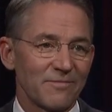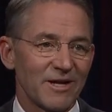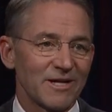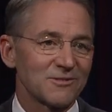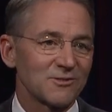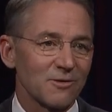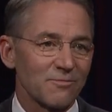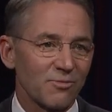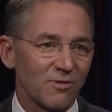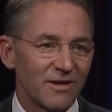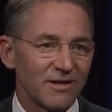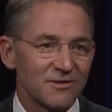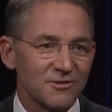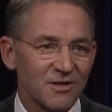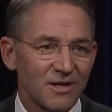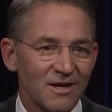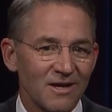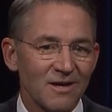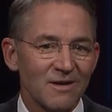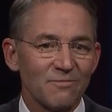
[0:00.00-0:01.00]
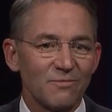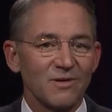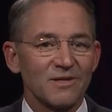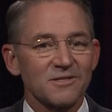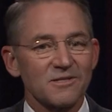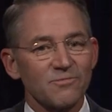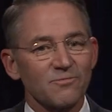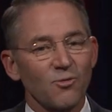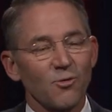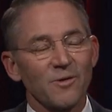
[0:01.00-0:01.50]
That's our pledge. But
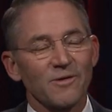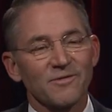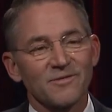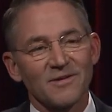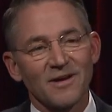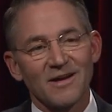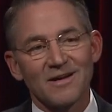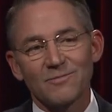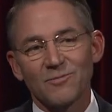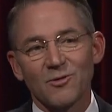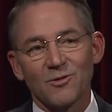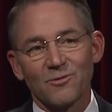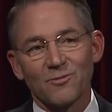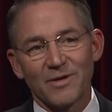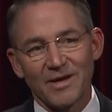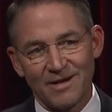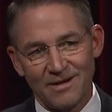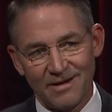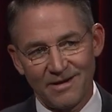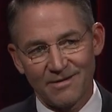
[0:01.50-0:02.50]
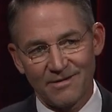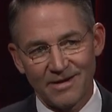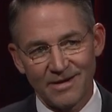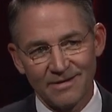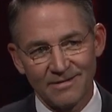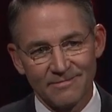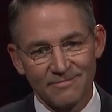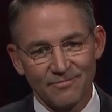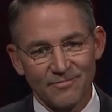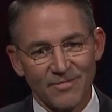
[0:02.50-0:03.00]
it's important. Talk about a red herring.